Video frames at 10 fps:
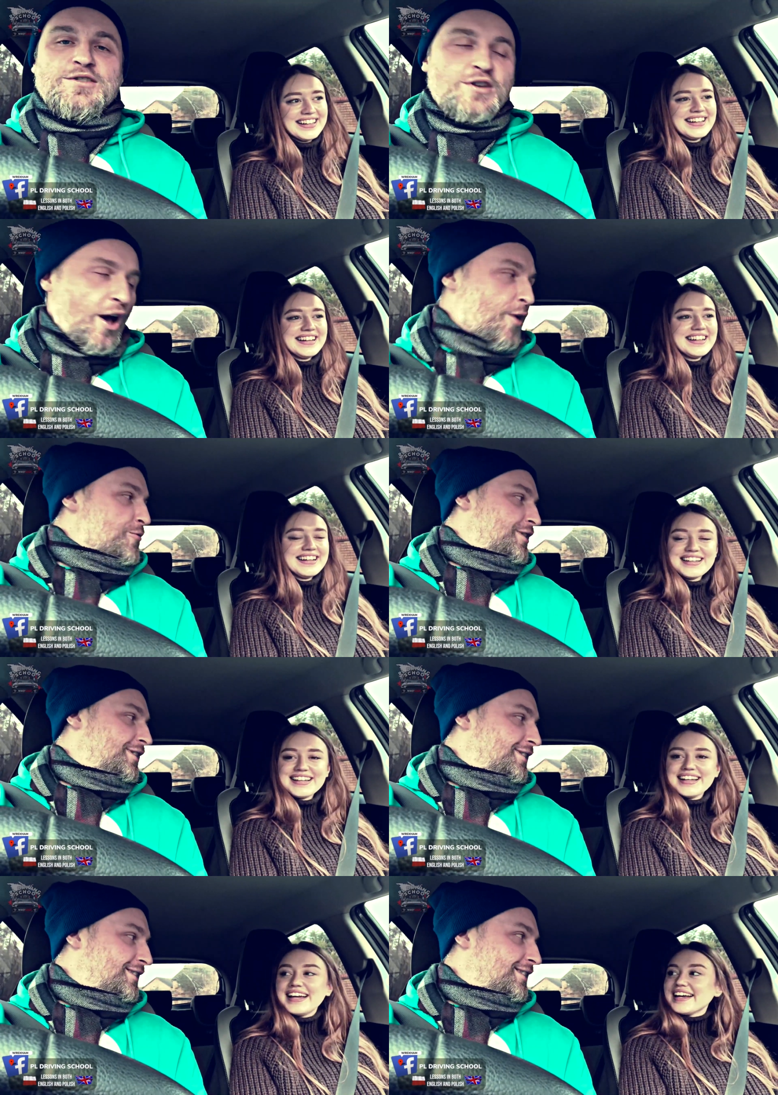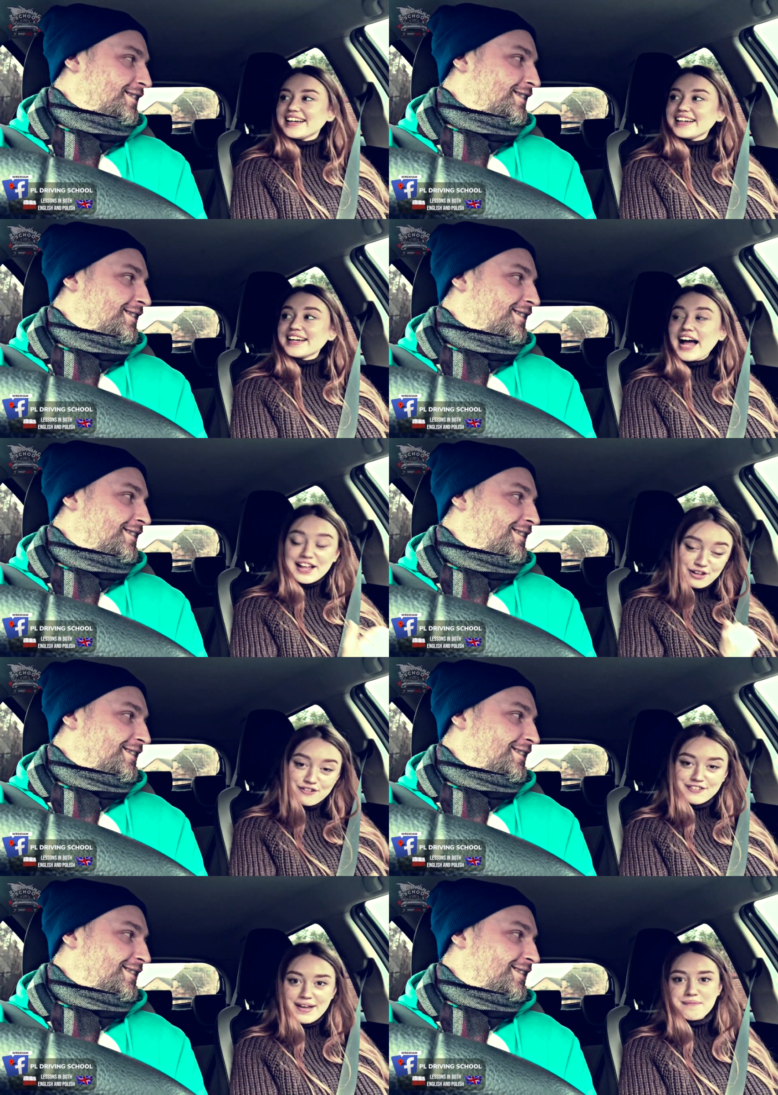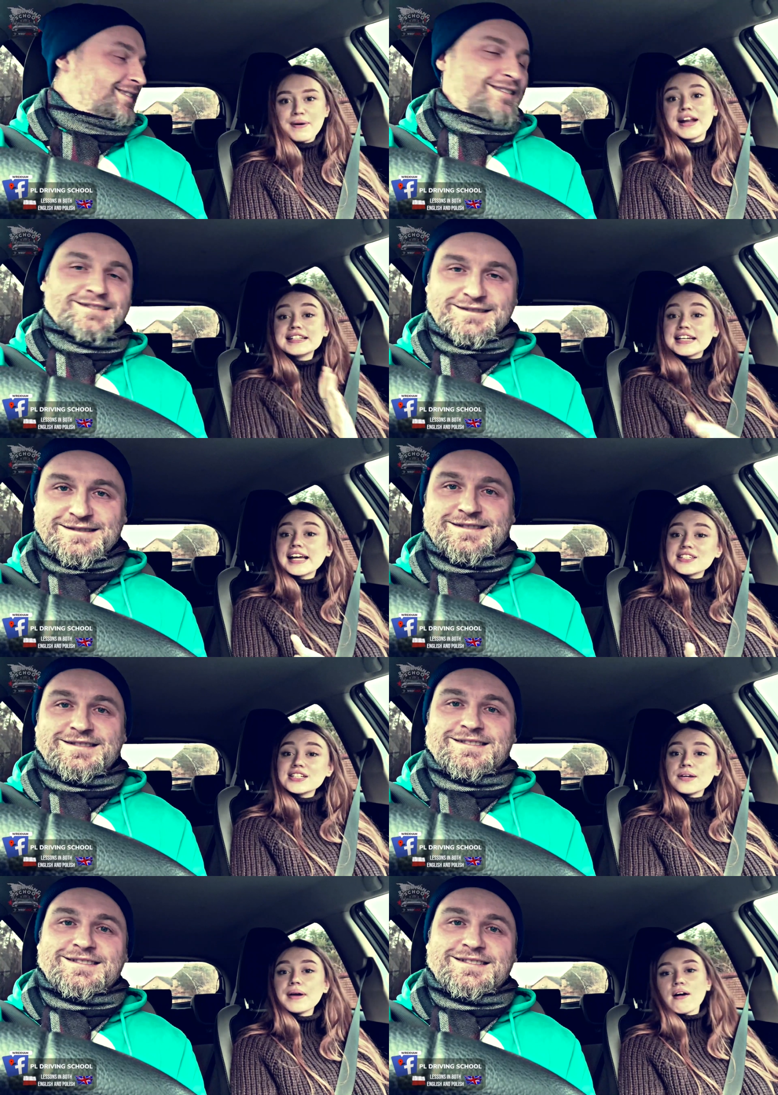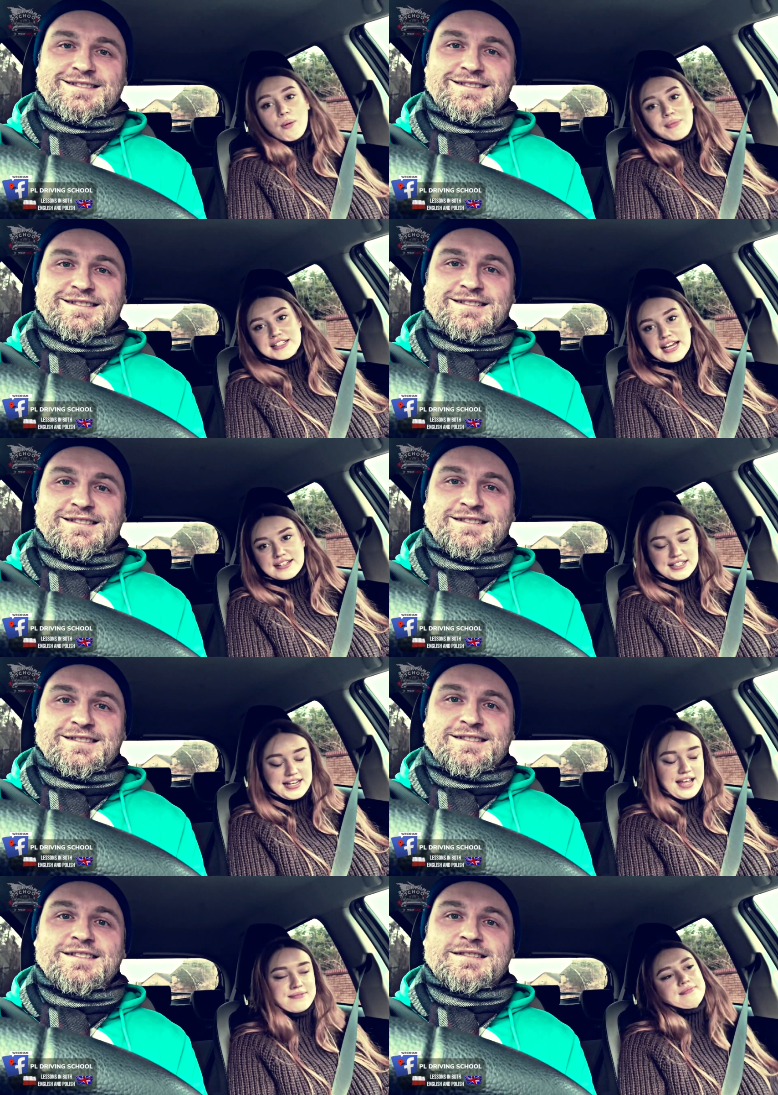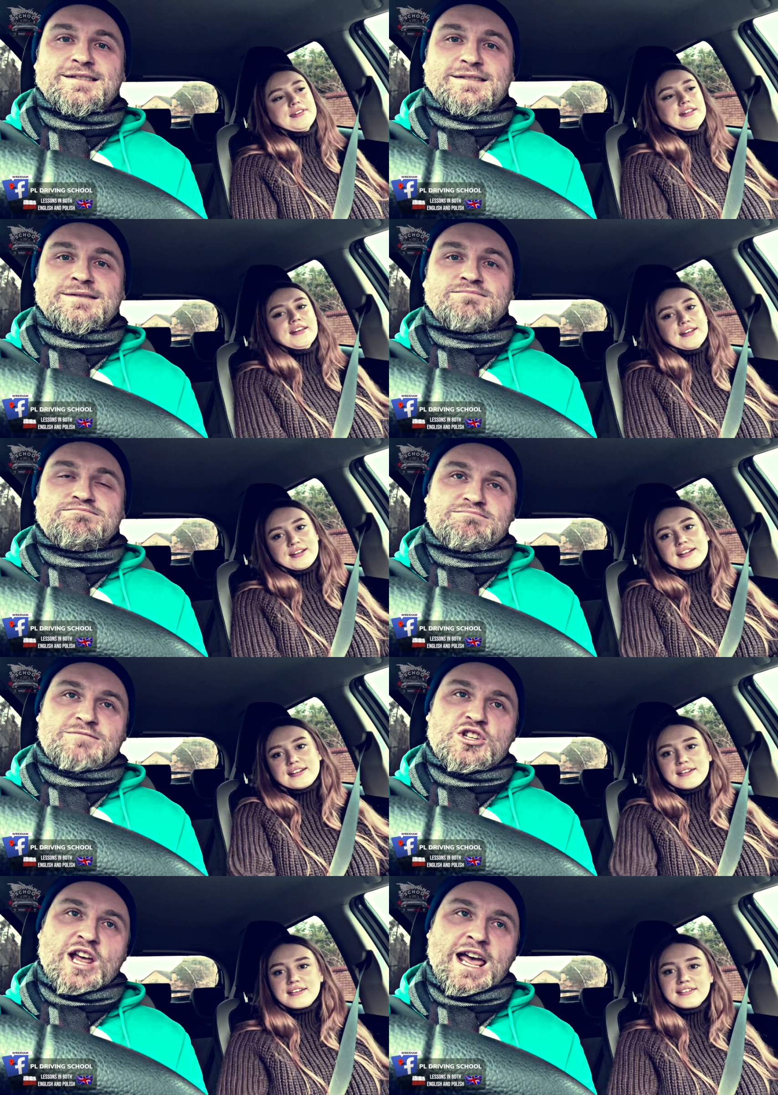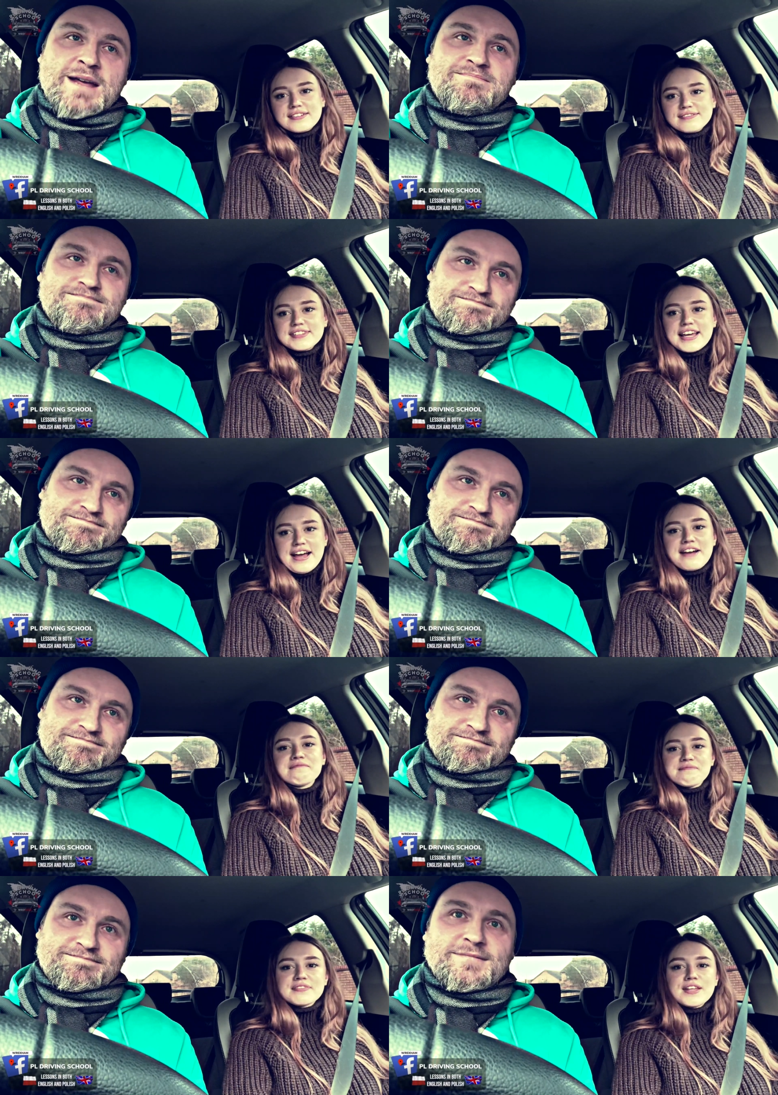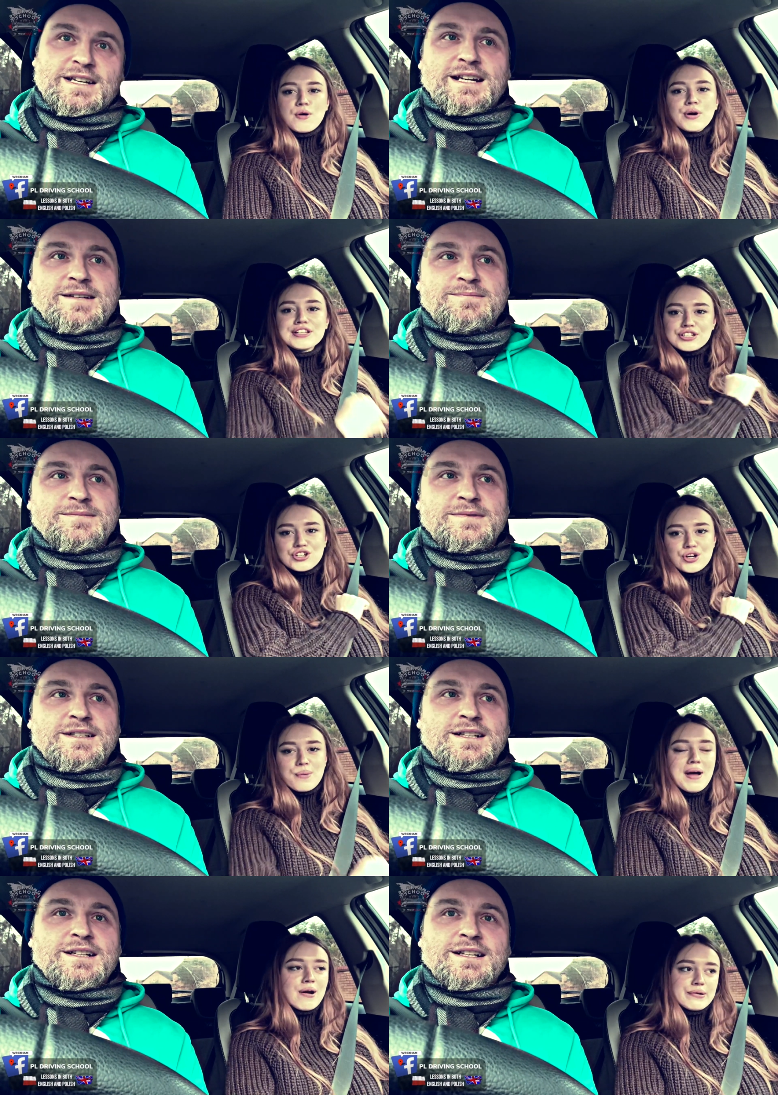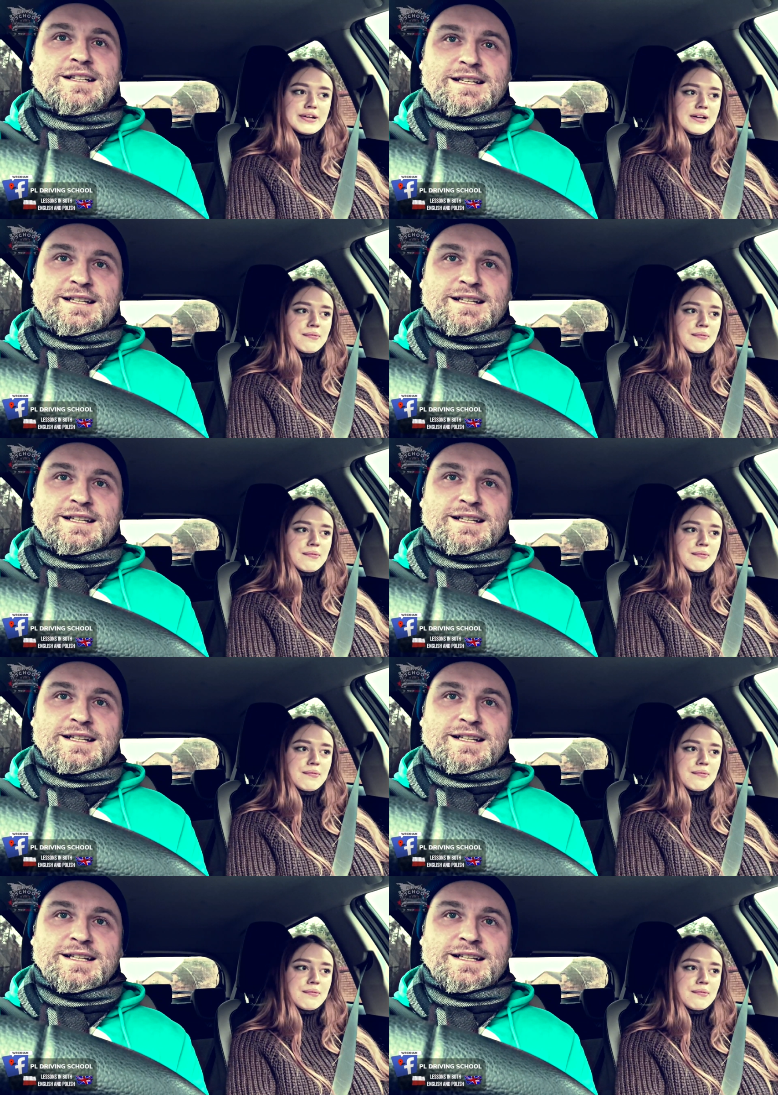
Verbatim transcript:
Speaker 1: no.
Speaker 2: I love it, but I didn't get to do it on my test today. Shame. Yeah. I yeah. wanted to show him how good yes.